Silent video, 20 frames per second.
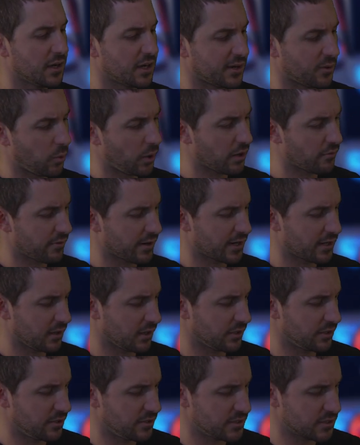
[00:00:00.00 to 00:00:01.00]
quite regular
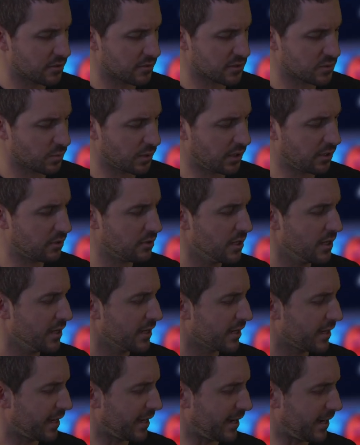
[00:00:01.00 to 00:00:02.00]
user as well.
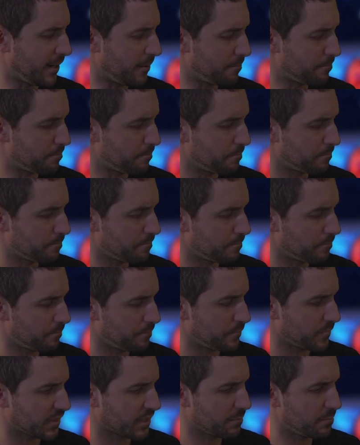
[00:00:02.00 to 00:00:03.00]

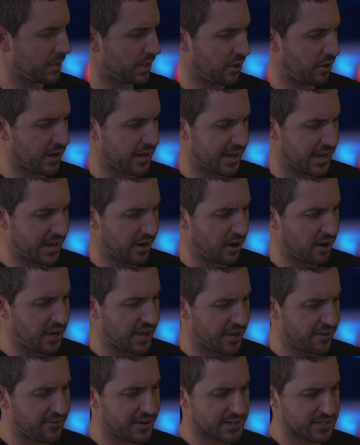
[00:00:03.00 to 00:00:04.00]
But I
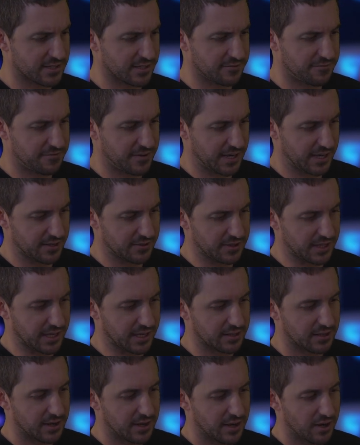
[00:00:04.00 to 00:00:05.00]
have actually found
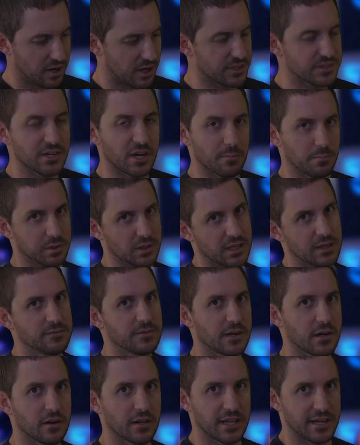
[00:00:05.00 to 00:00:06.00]
that I don't believe
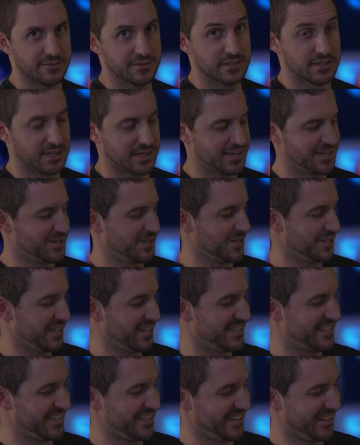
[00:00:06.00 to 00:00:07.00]
that I'll have stickers on
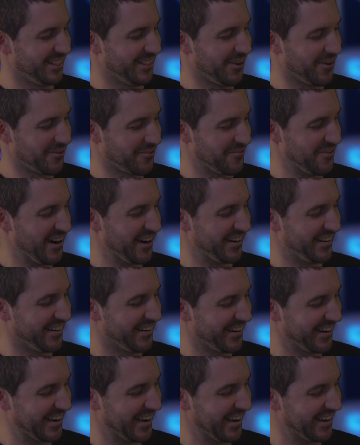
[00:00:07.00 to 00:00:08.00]
this in the long run,
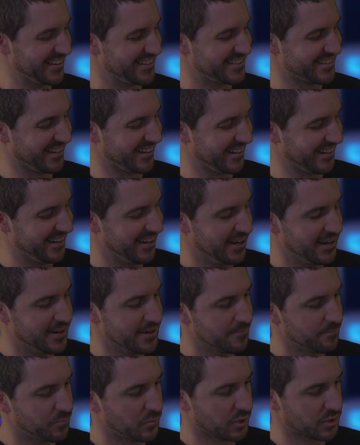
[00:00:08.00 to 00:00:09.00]
okay? So
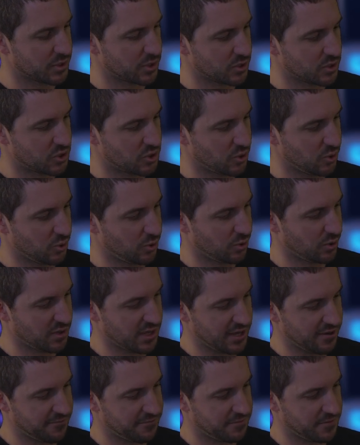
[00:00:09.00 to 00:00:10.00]
not too sure
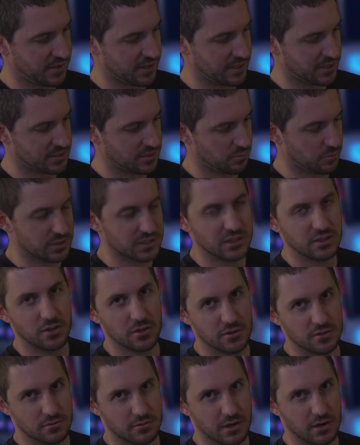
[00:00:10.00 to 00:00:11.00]
if it was a
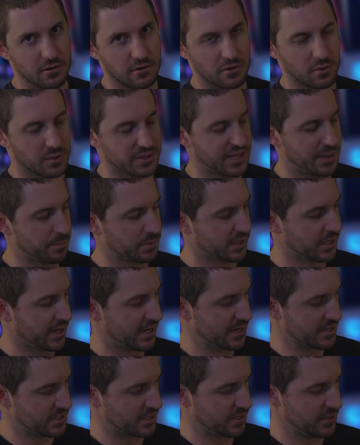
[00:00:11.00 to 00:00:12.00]
user error with
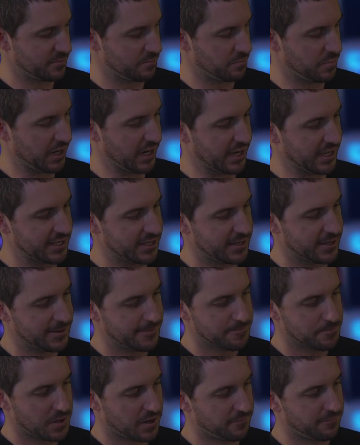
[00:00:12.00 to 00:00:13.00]
application, but
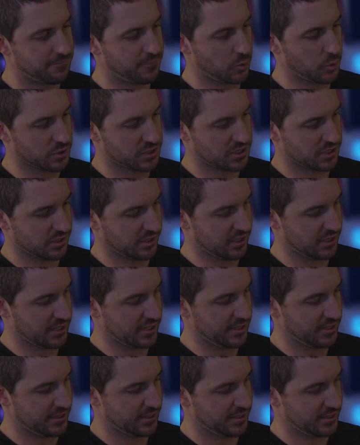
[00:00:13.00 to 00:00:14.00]

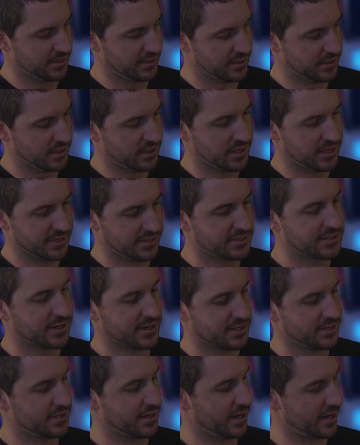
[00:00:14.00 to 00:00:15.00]
unfortunately these
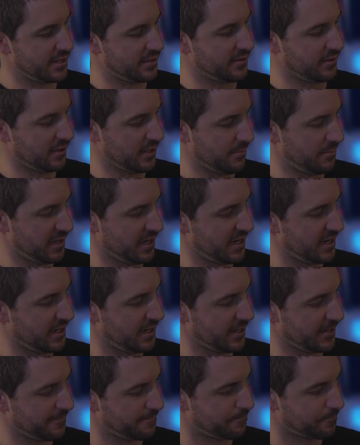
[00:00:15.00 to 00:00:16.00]
stickers are
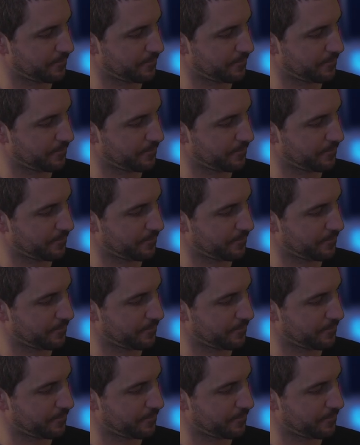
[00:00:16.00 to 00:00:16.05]
delaminating.